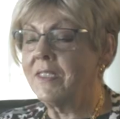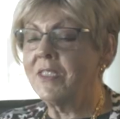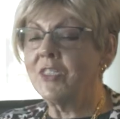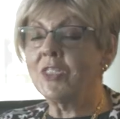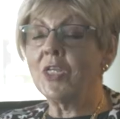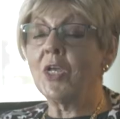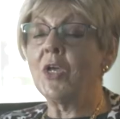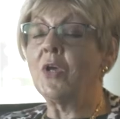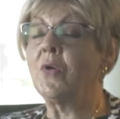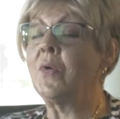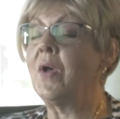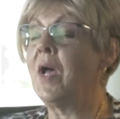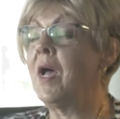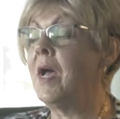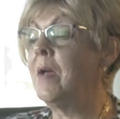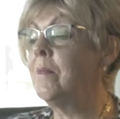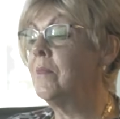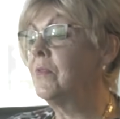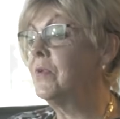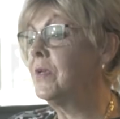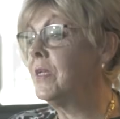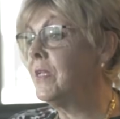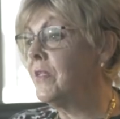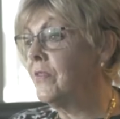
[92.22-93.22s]
So
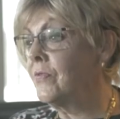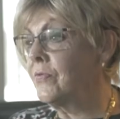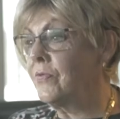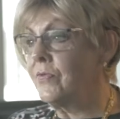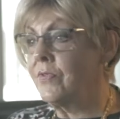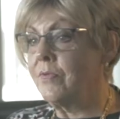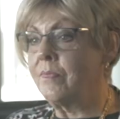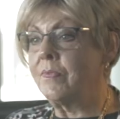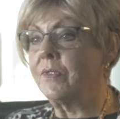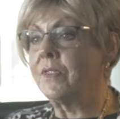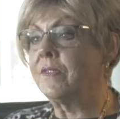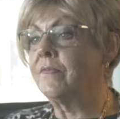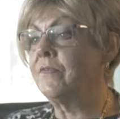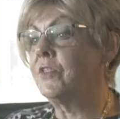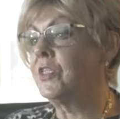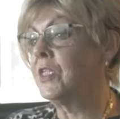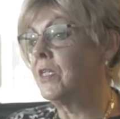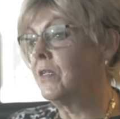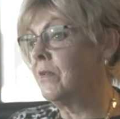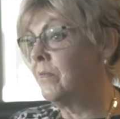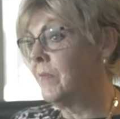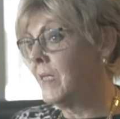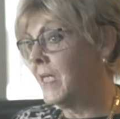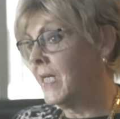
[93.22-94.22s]
I'm reading through the book of
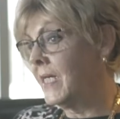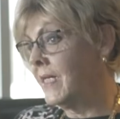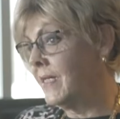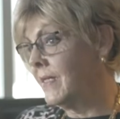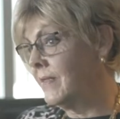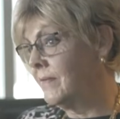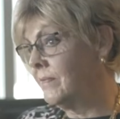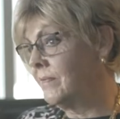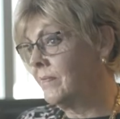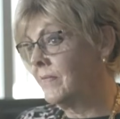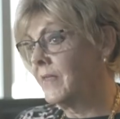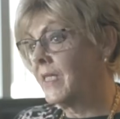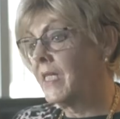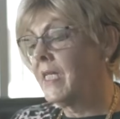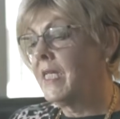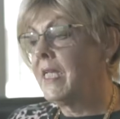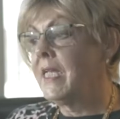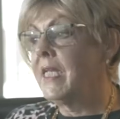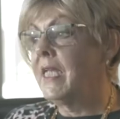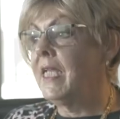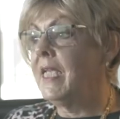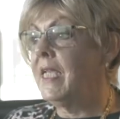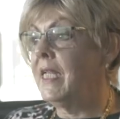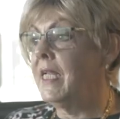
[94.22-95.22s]
Jeremiah
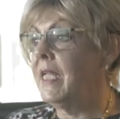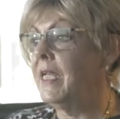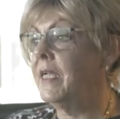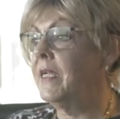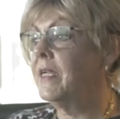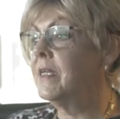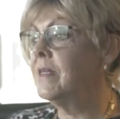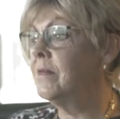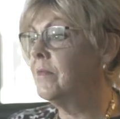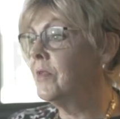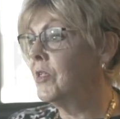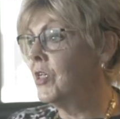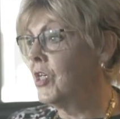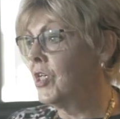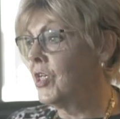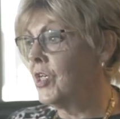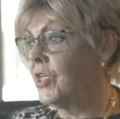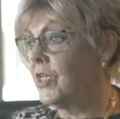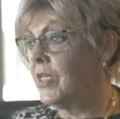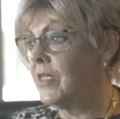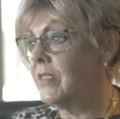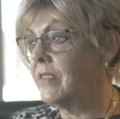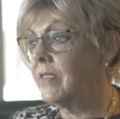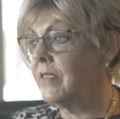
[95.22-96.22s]
and I come
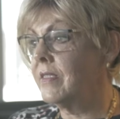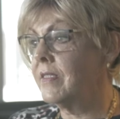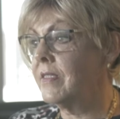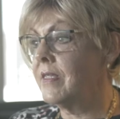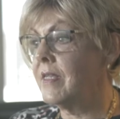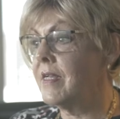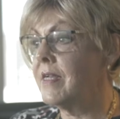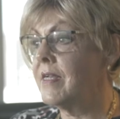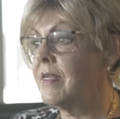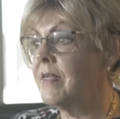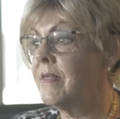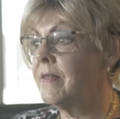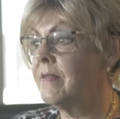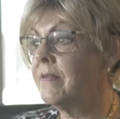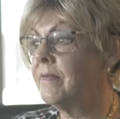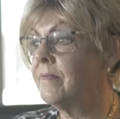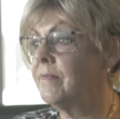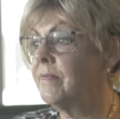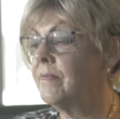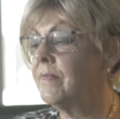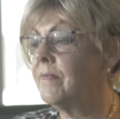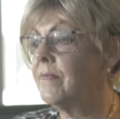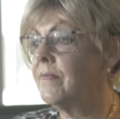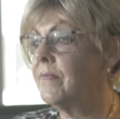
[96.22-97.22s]
across
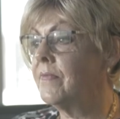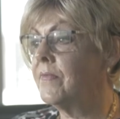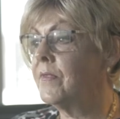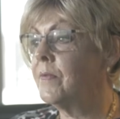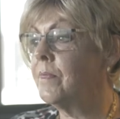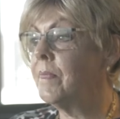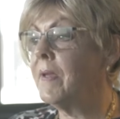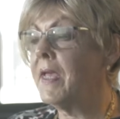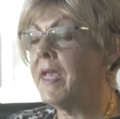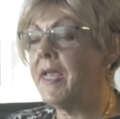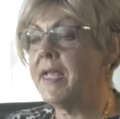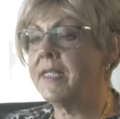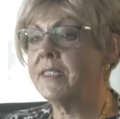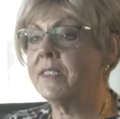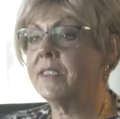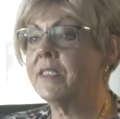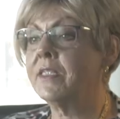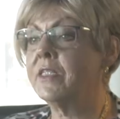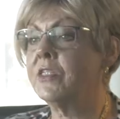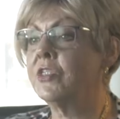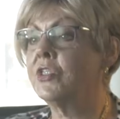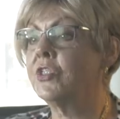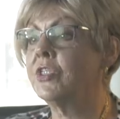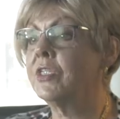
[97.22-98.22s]
um, the
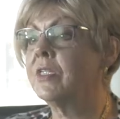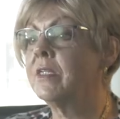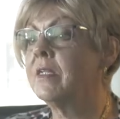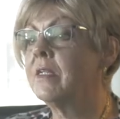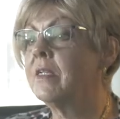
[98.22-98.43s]
passage